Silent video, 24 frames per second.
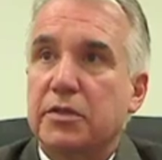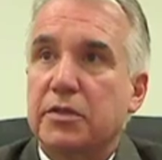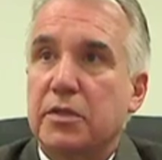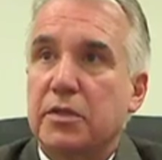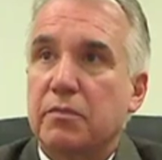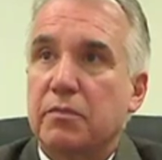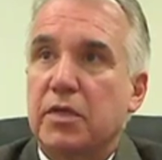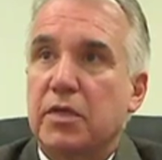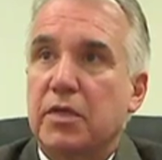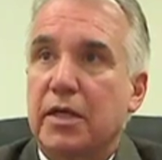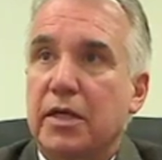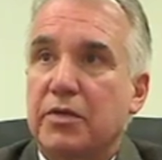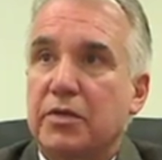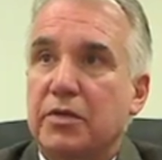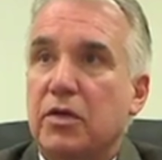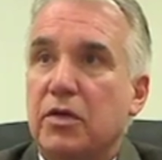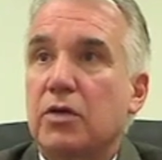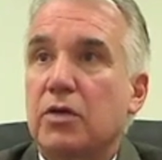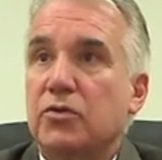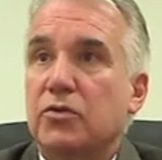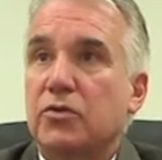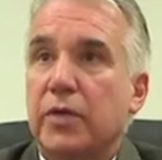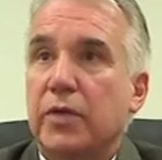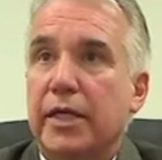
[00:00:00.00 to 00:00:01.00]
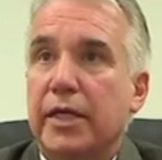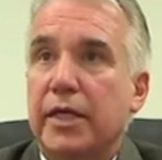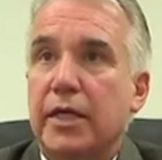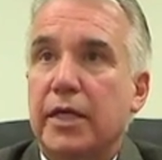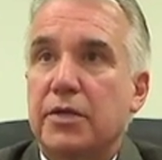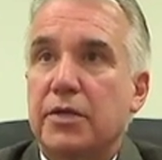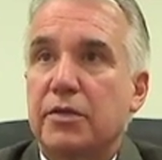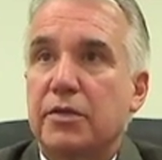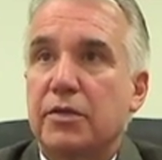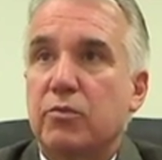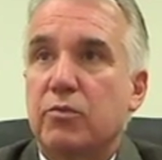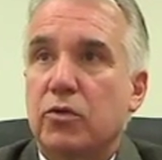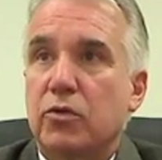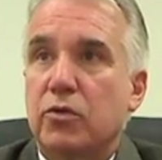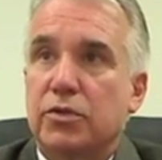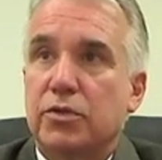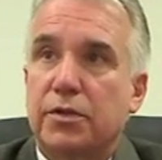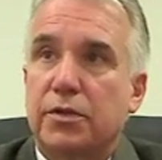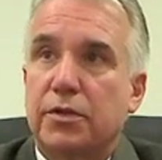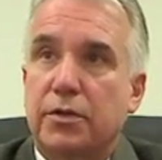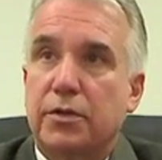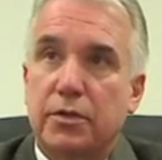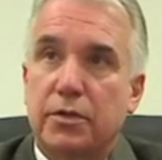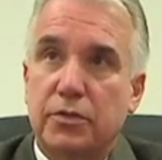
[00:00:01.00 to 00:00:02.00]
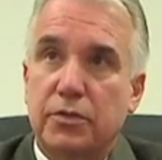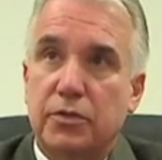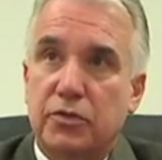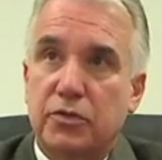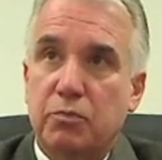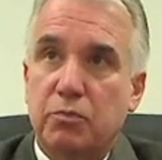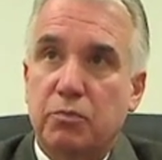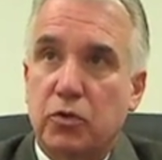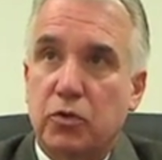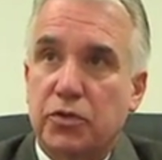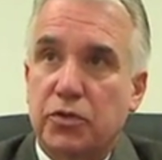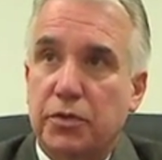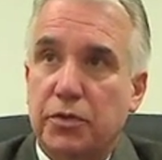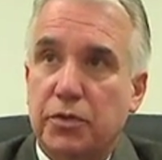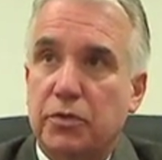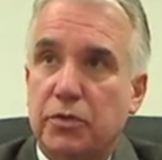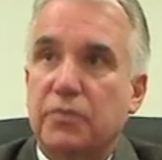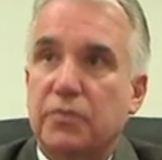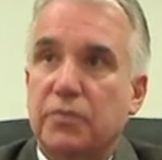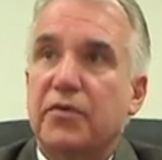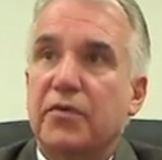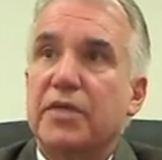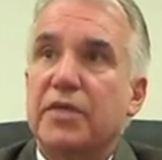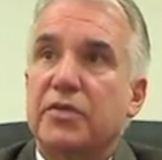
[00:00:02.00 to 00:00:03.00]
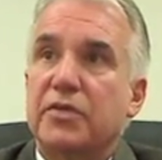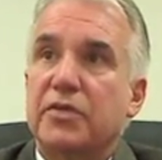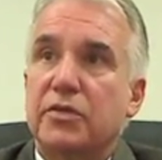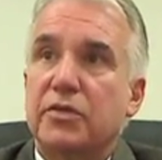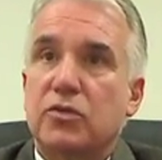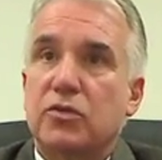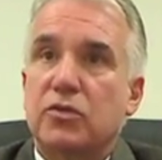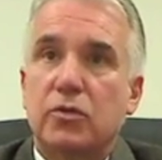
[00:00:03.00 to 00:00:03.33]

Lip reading: sometimes also engage in more serious offenses,